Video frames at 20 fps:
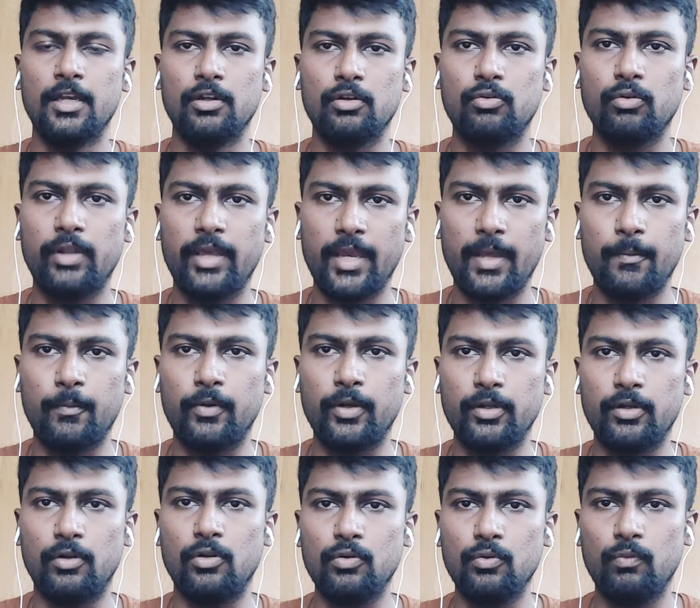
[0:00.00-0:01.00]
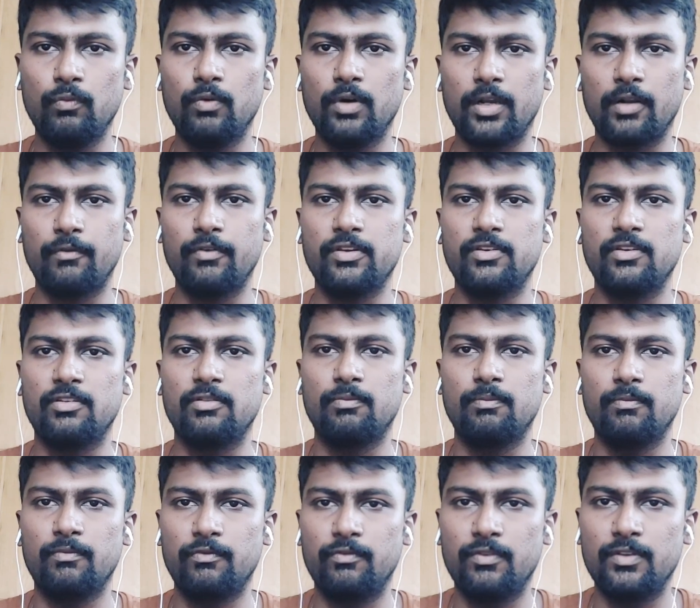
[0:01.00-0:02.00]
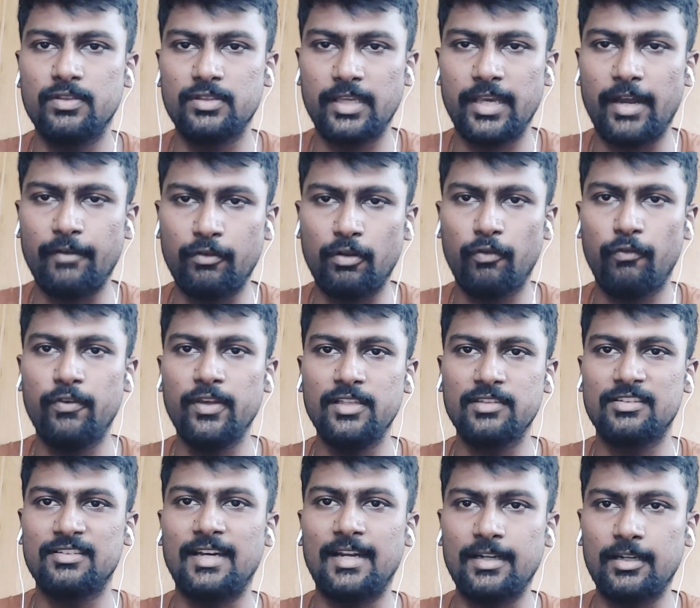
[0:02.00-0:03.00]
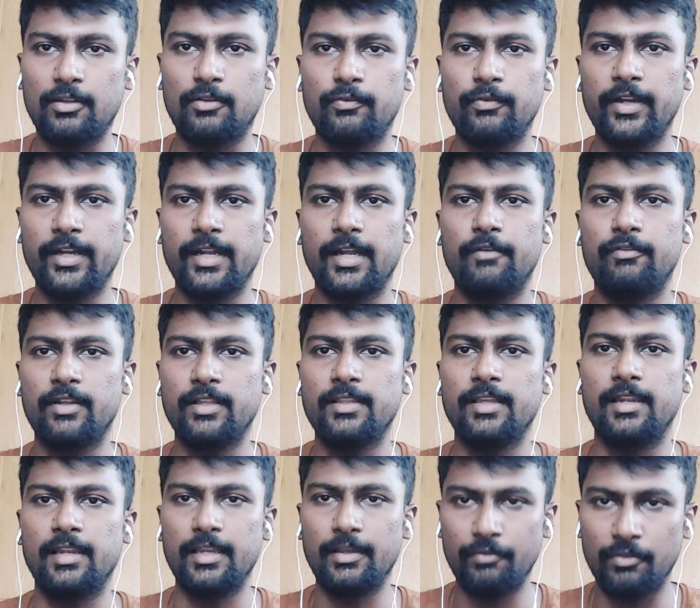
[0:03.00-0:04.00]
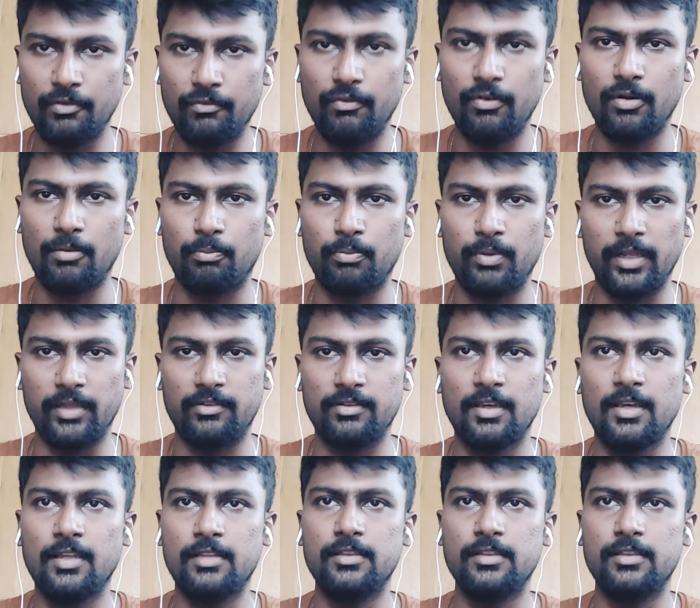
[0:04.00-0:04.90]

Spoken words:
Today I'm going to do work which is they have to feel satisfied after they leave the workplace.